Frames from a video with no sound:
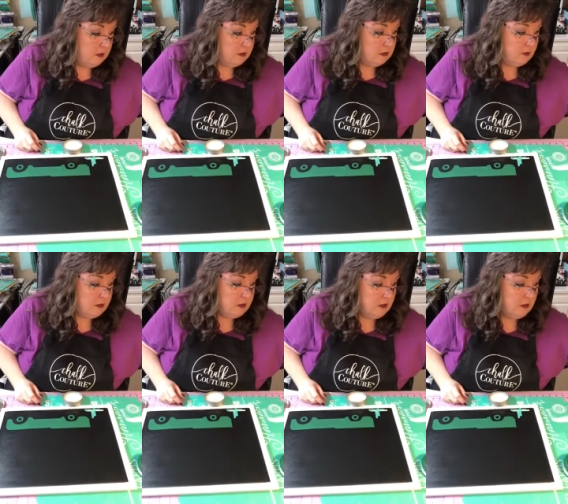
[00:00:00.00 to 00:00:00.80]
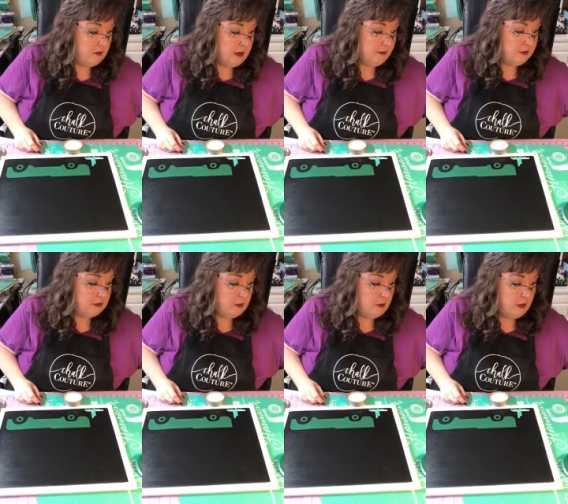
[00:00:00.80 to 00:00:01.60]
So I'm just going to grab this
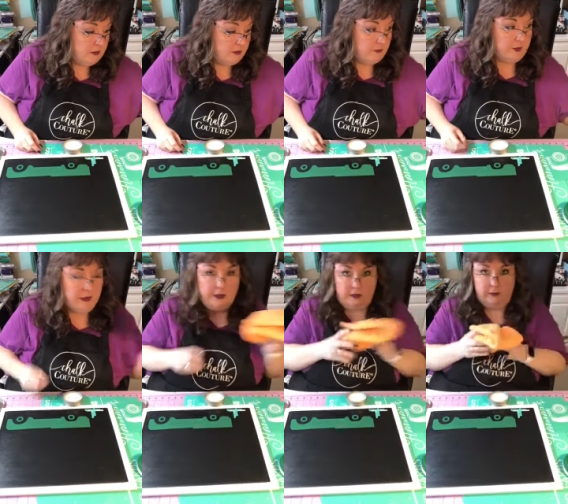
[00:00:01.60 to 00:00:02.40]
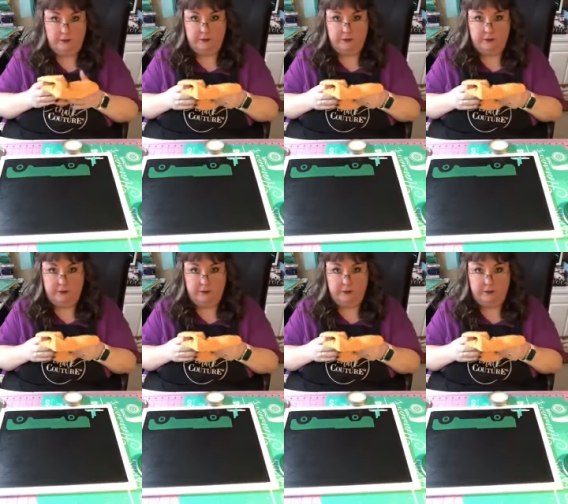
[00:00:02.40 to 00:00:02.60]
cloth over here.